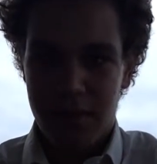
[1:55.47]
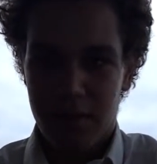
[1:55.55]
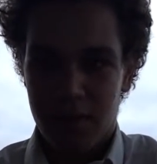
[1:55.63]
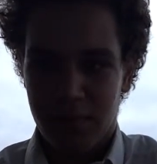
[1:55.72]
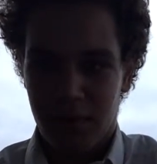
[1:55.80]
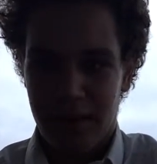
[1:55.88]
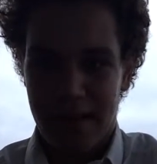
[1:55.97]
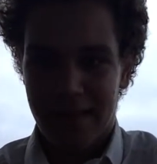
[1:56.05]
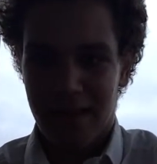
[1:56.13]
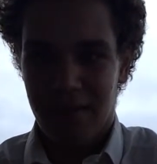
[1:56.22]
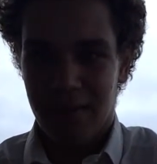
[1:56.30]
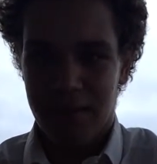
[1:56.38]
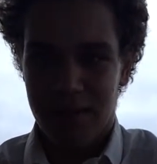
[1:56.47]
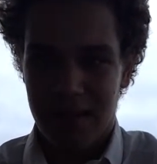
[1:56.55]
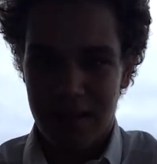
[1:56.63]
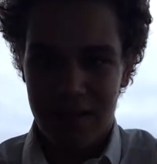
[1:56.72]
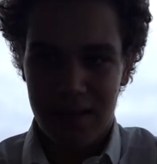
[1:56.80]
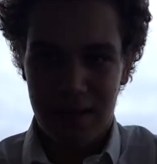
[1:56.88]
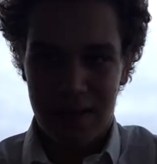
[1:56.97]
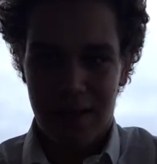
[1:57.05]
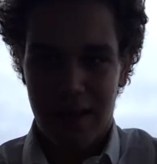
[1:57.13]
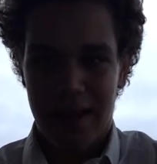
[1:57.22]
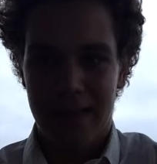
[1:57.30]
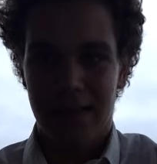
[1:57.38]
used for lighting, but since
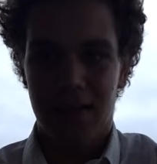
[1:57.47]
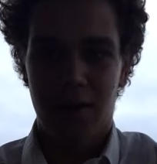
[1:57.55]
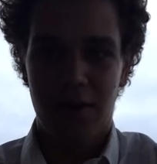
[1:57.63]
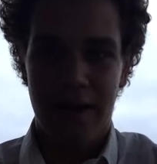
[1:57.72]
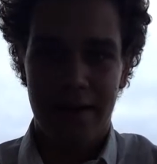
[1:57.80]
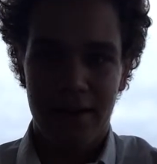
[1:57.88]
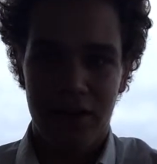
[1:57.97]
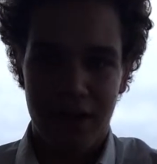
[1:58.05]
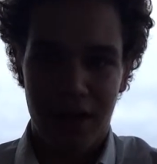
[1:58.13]
it has a low energy